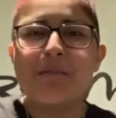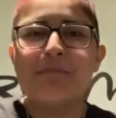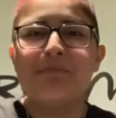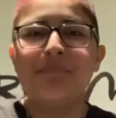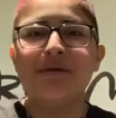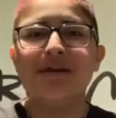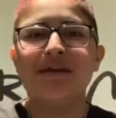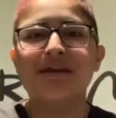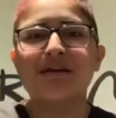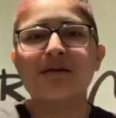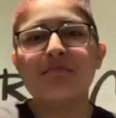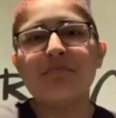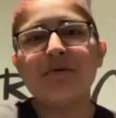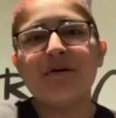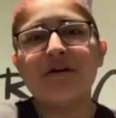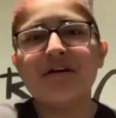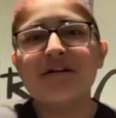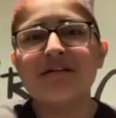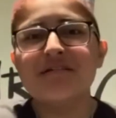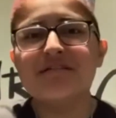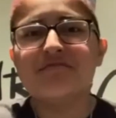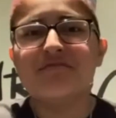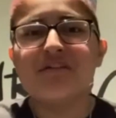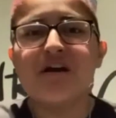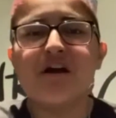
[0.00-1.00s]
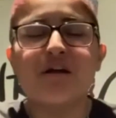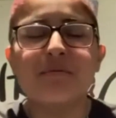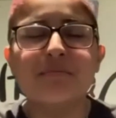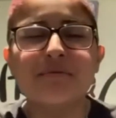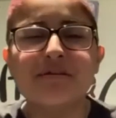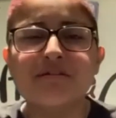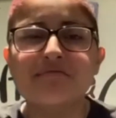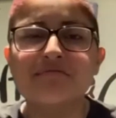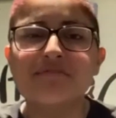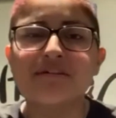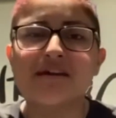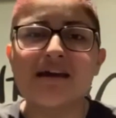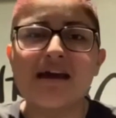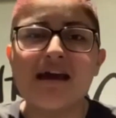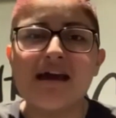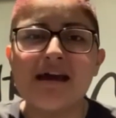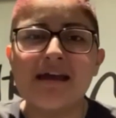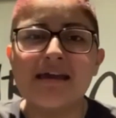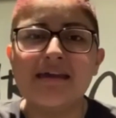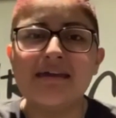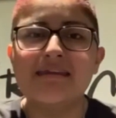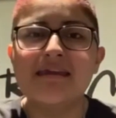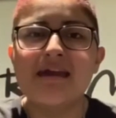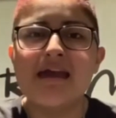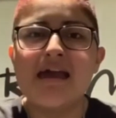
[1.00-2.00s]
Being a part of Army of the
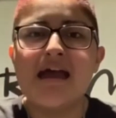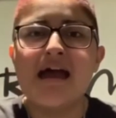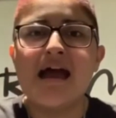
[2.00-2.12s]
Kind,